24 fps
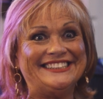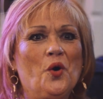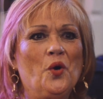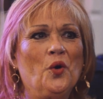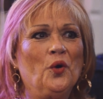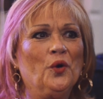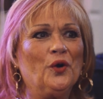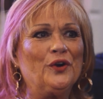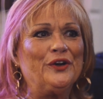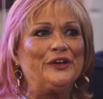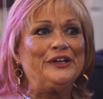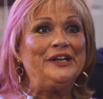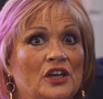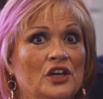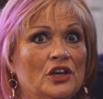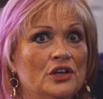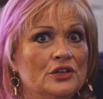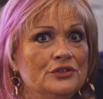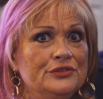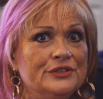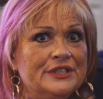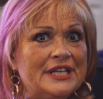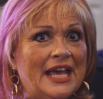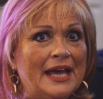Or
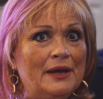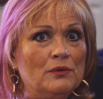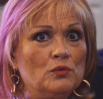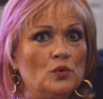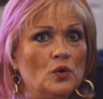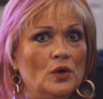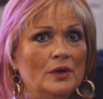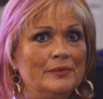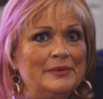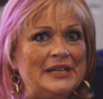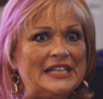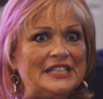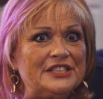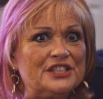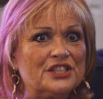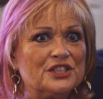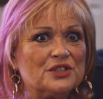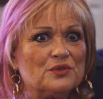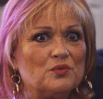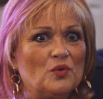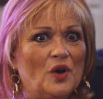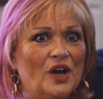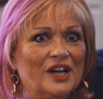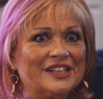who's that woman that
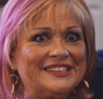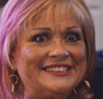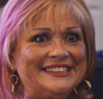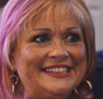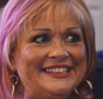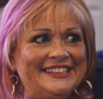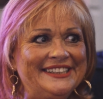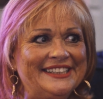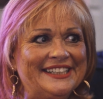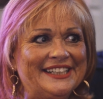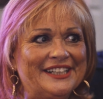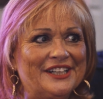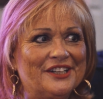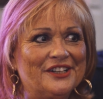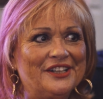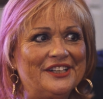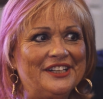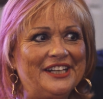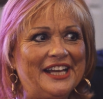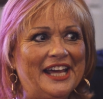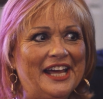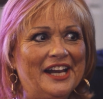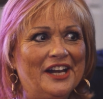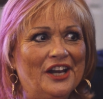just walked in there in
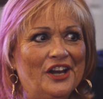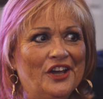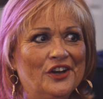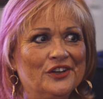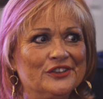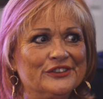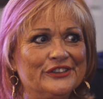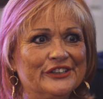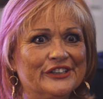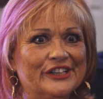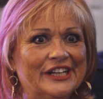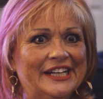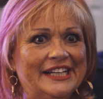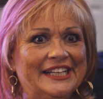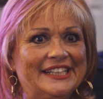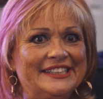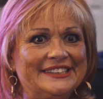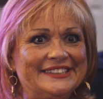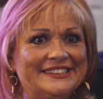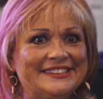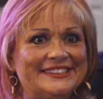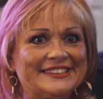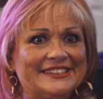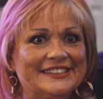that long
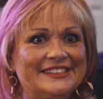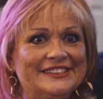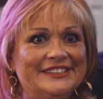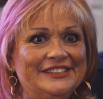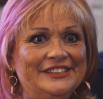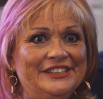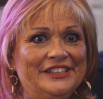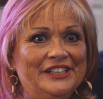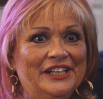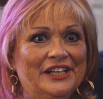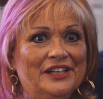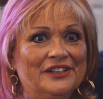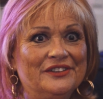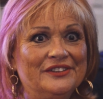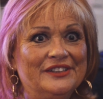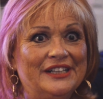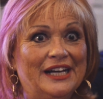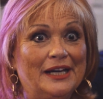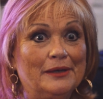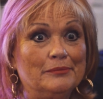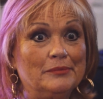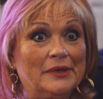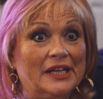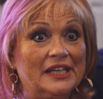dress?
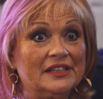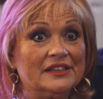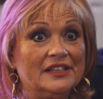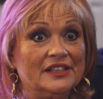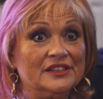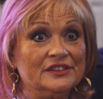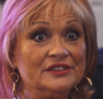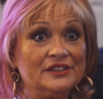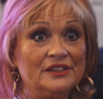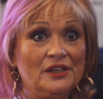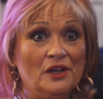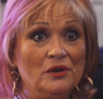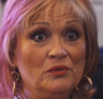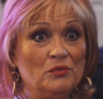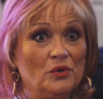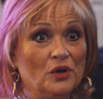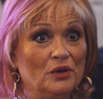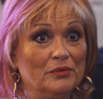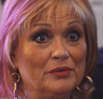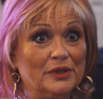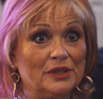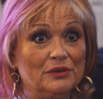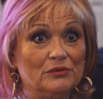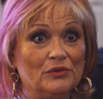I'm like, there's no
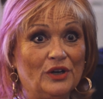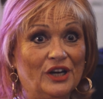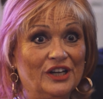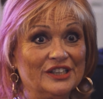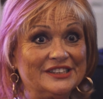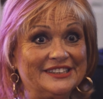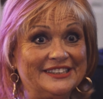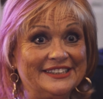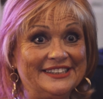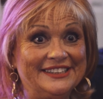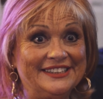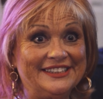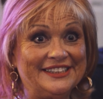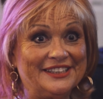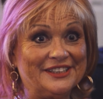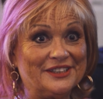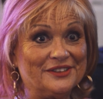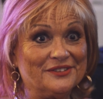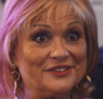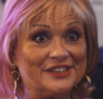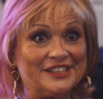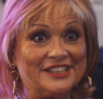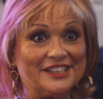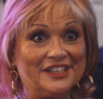woman walked in here
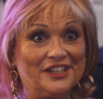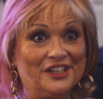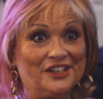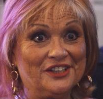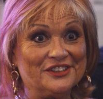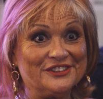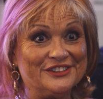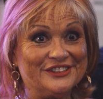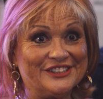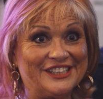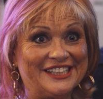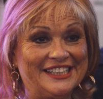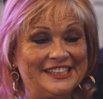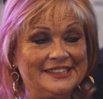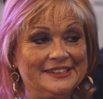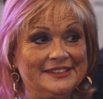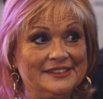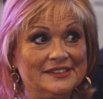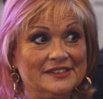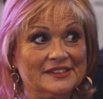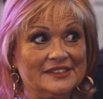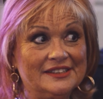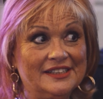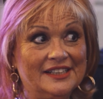with a long dress.
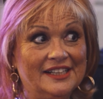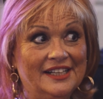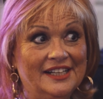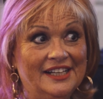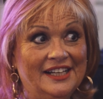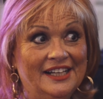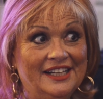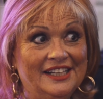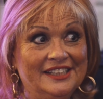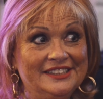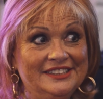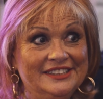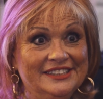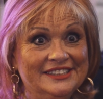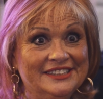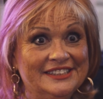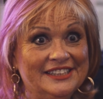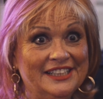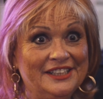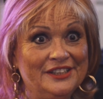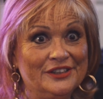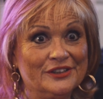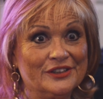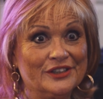I just
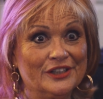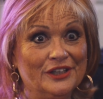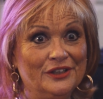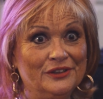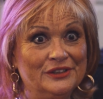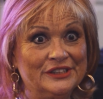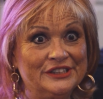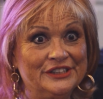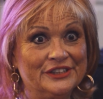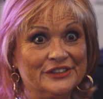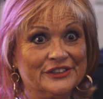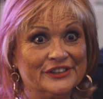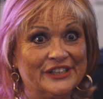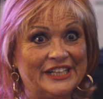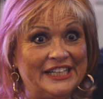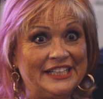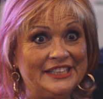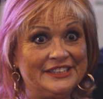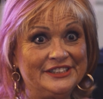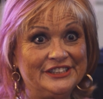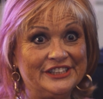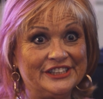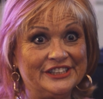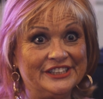seen her go in your
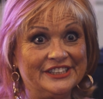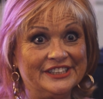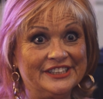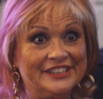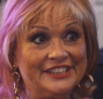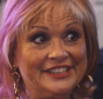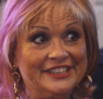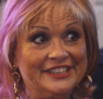kitchen.